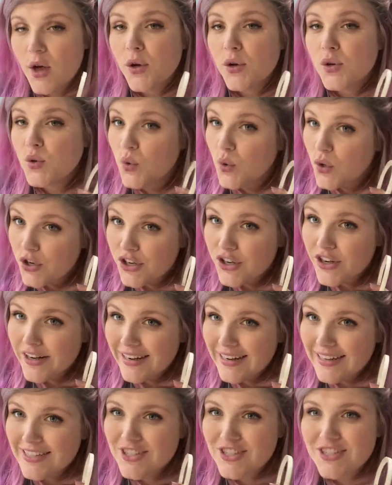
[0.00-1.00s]
quarter
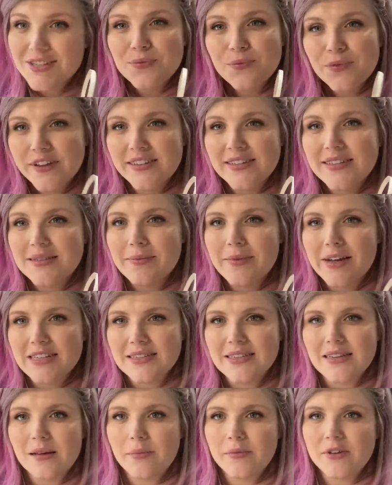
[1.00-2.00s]
inch with a
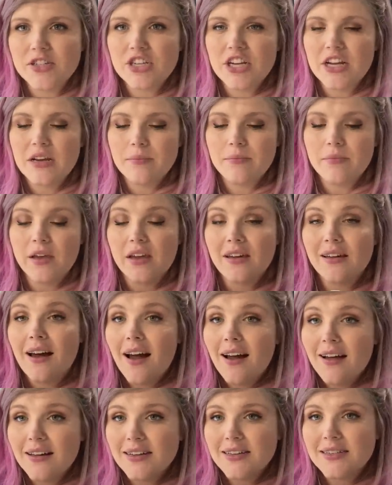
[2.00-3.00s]
domestic machine
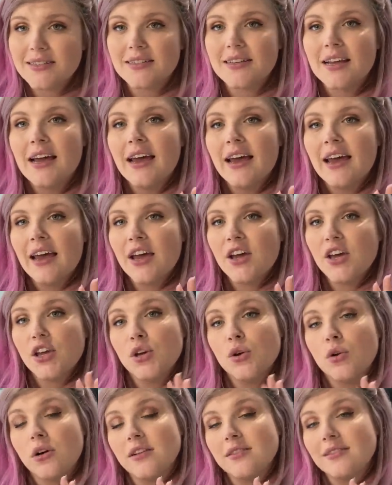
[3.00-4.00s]
because
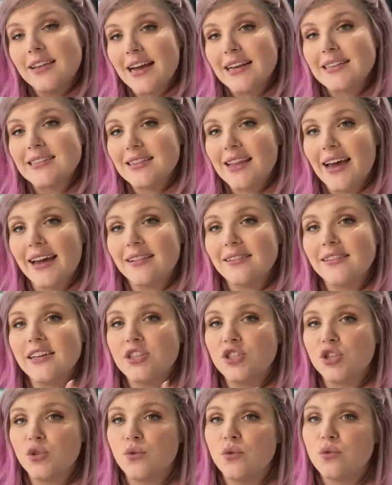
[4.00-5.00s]
you're less likely
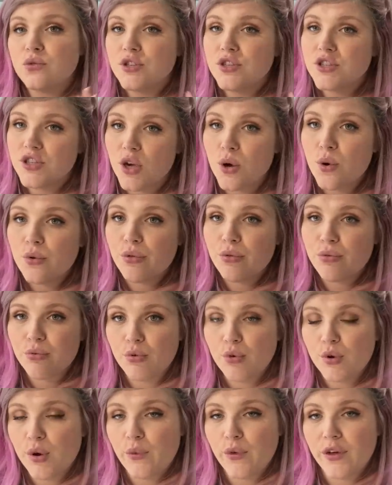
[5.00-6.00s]
to sew
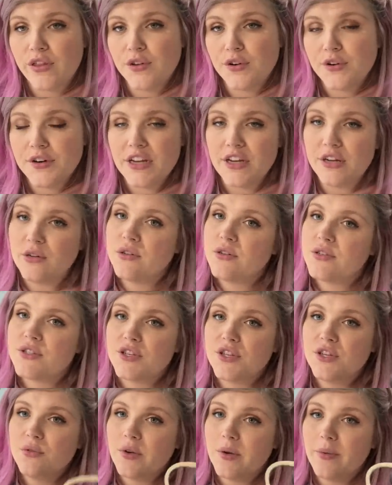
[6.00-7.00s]
through it with your needle.
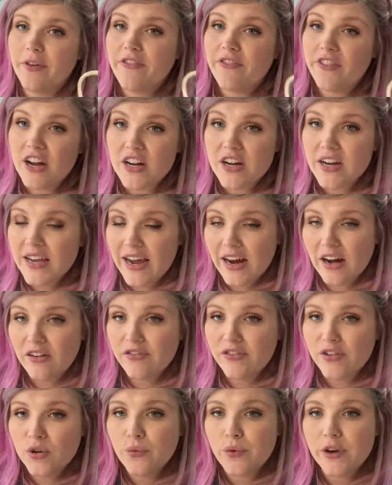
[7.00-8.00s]
So you want to be very
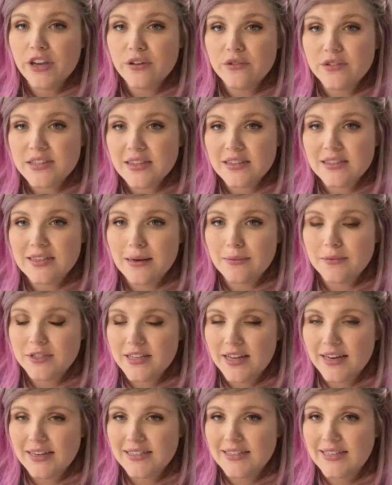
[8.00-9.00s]
careful when using the
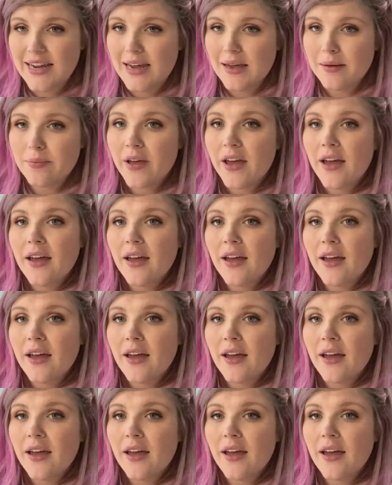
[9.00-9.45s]
double-sided tape